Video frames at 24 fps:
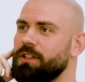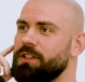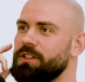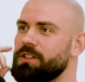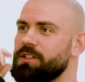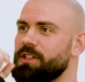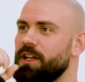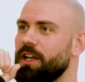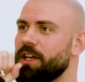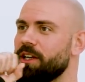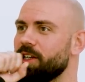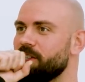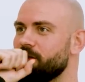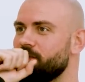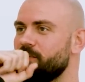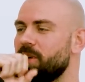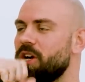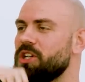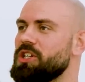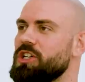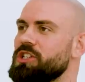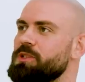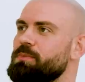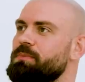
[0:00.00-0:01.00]
So like as
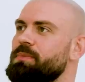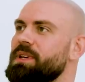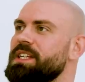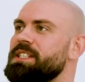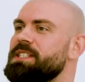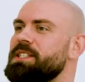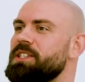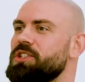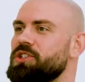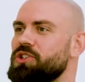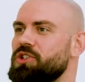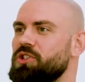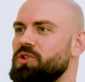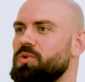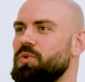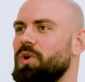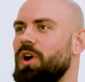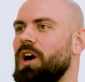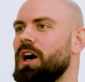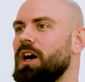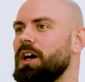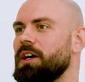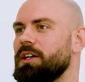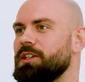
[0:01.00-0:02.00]
much as busy as you
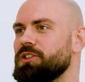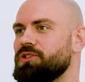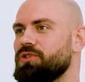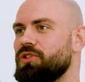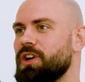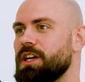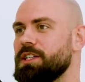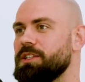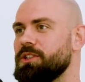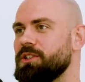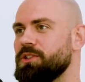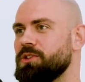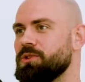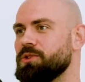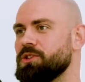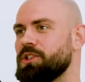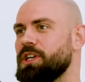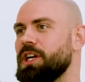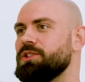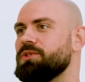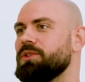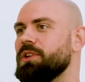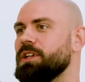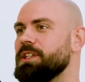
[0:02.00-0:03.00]
are, as crazy as your
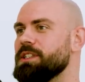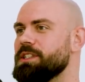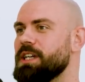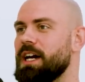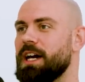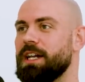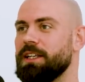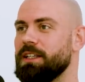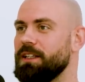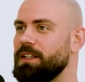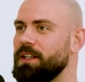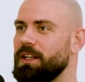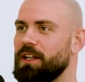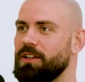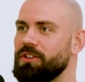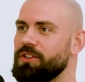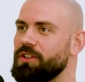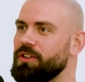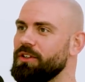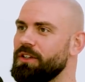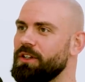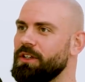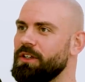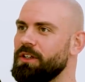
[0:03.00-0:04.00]
schedule is, I had it in
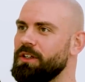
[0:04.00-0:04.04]
London,